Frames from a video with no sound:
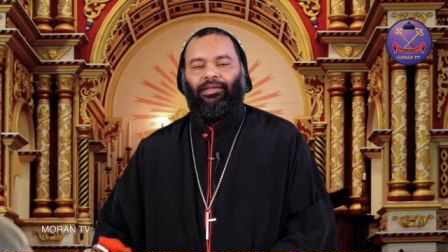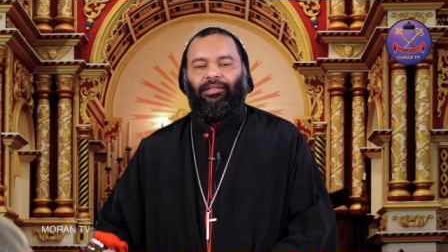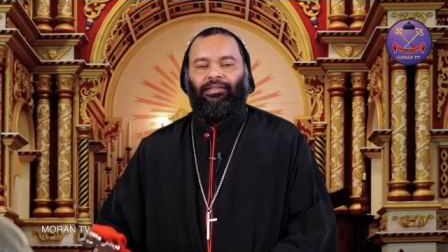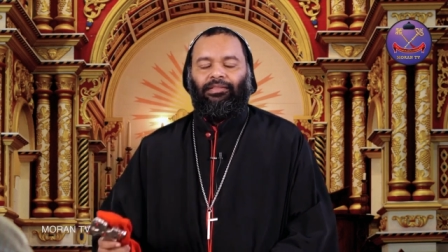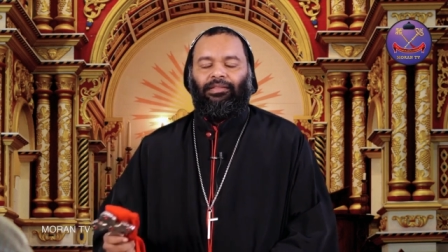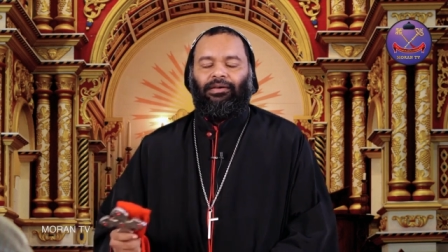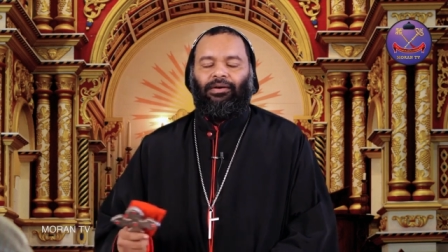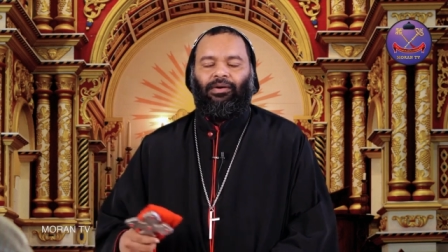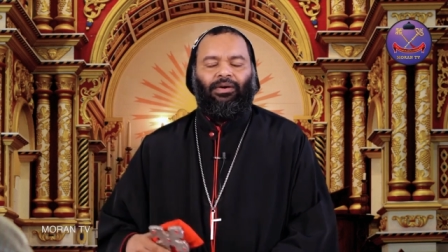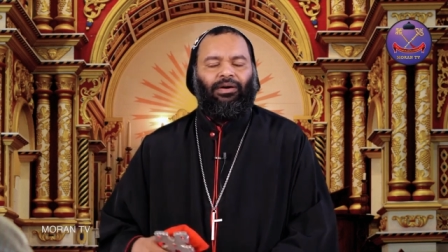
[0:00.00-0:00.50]

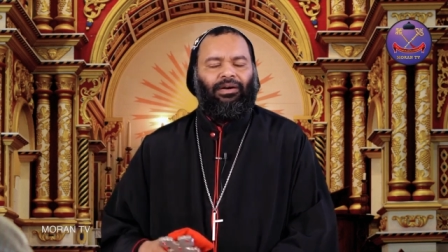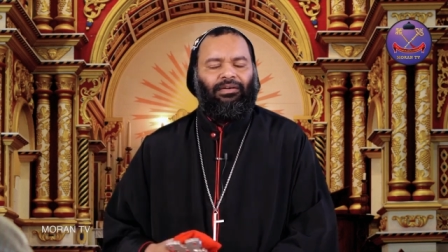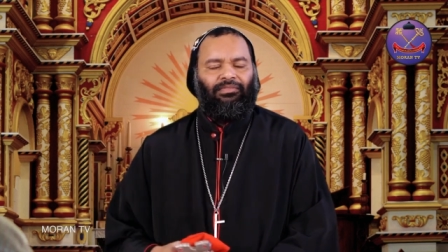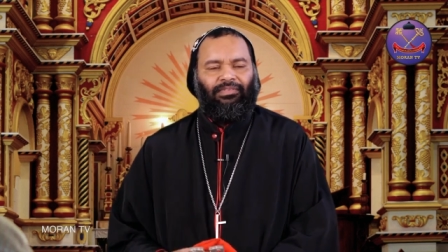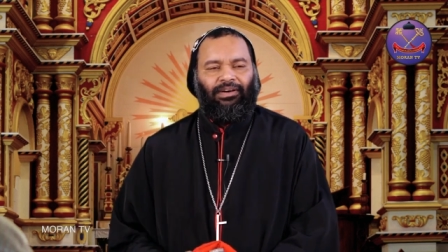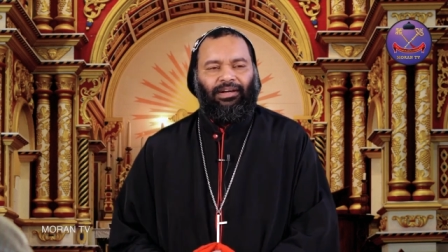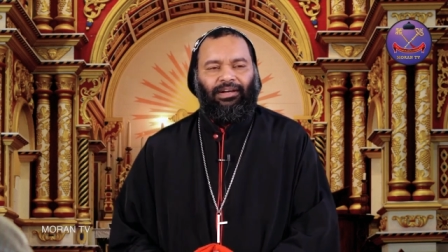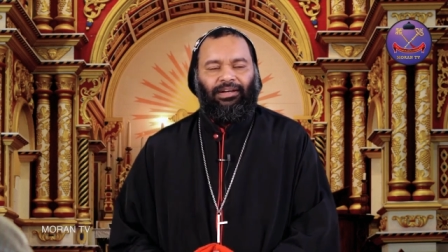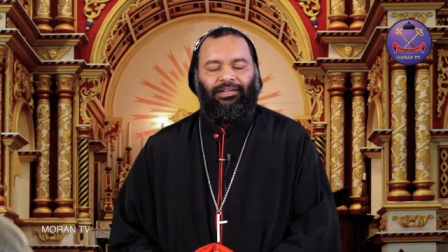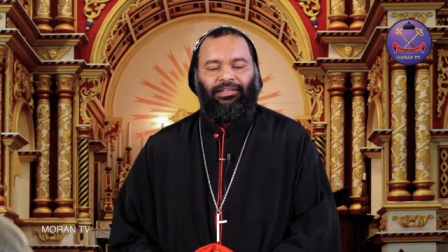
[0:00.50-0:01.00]
the whole
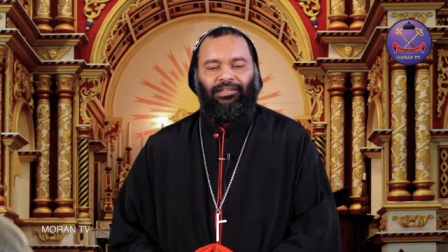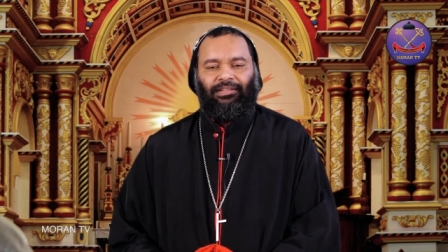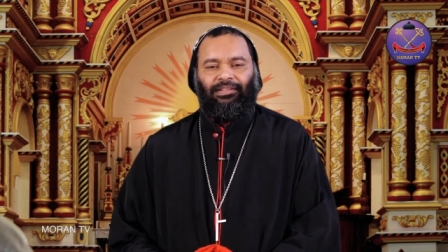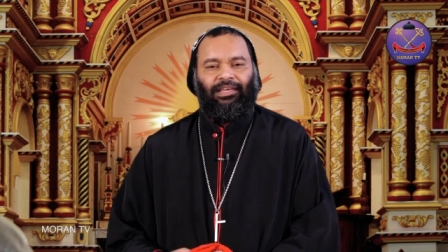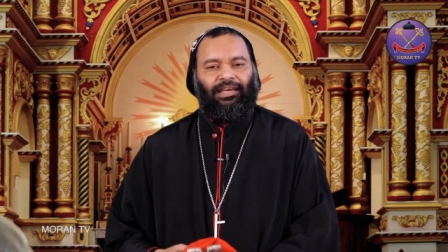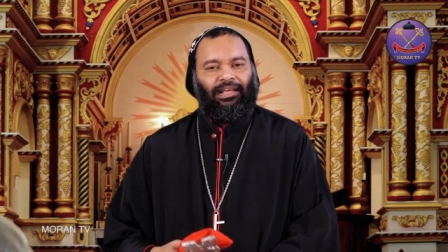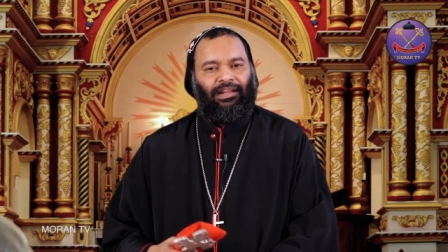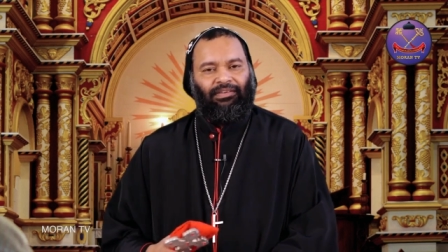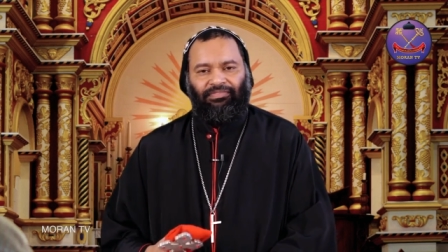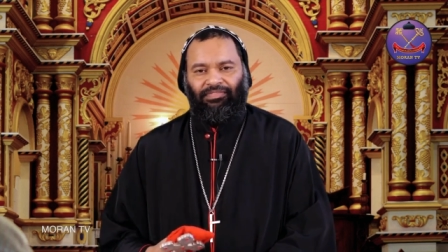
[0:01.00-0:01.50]
world,
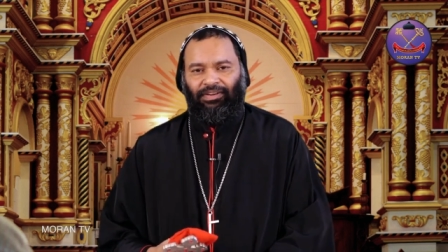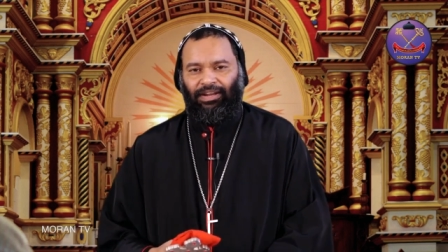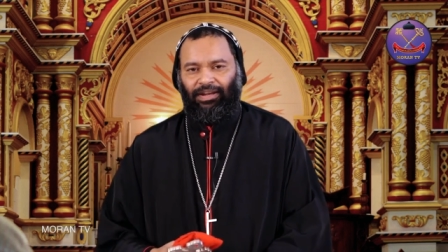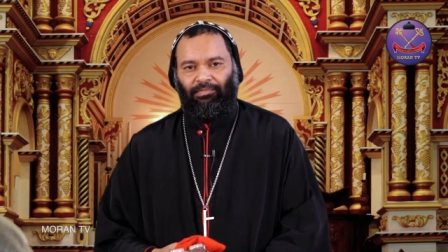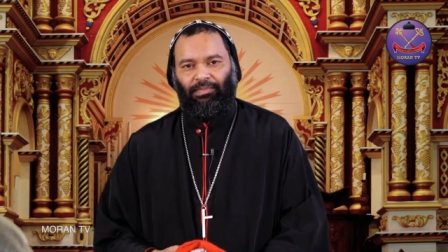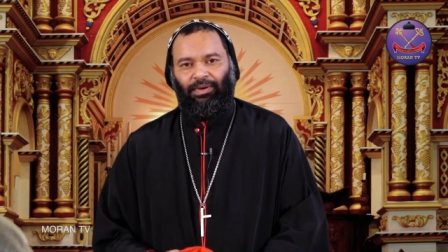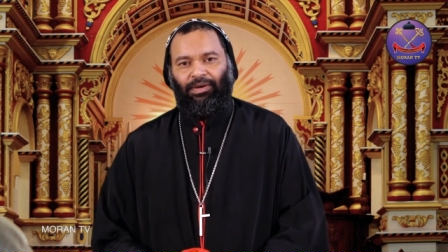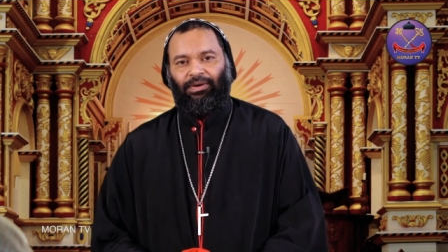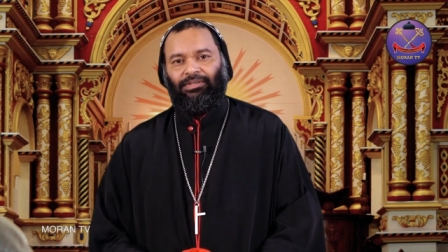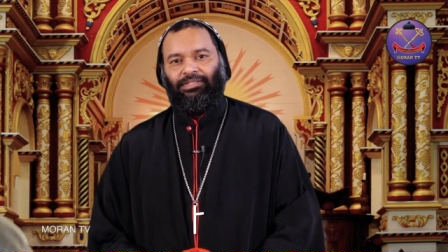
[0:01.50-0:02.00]
they are
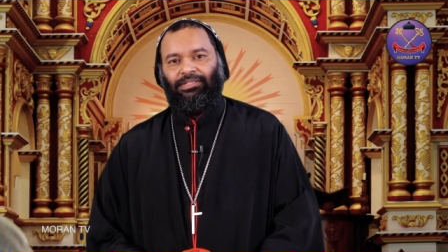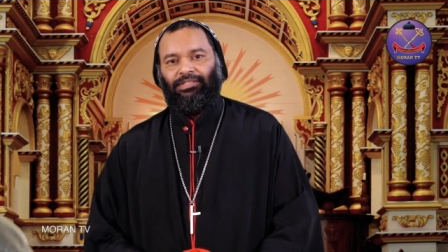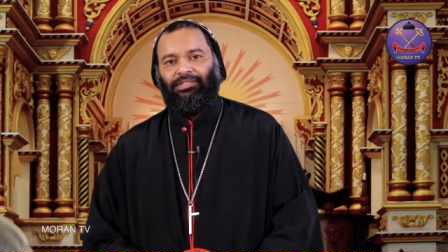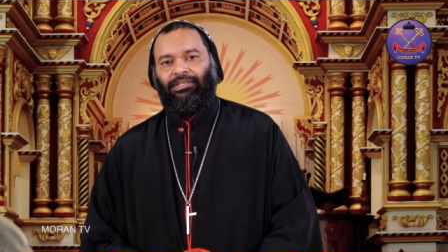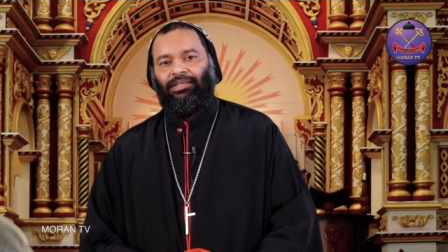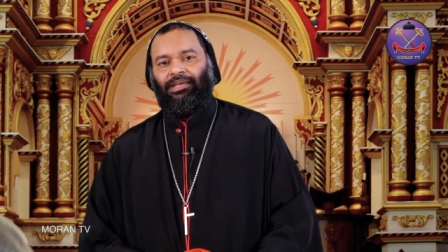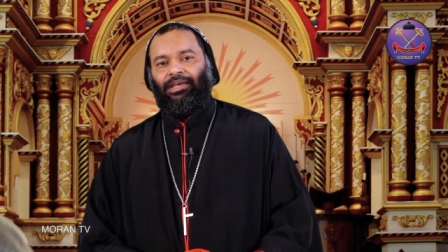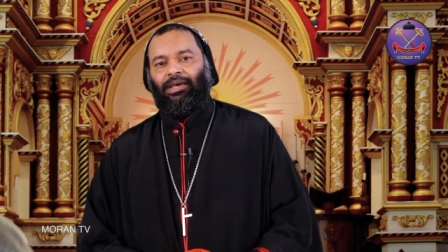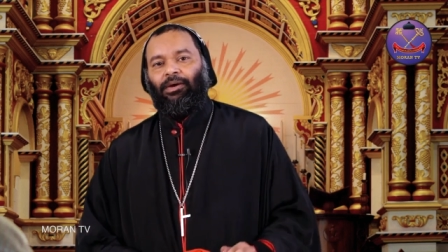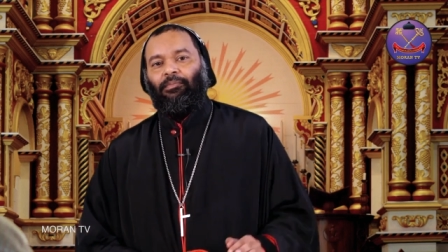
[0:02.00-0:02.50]
afraid because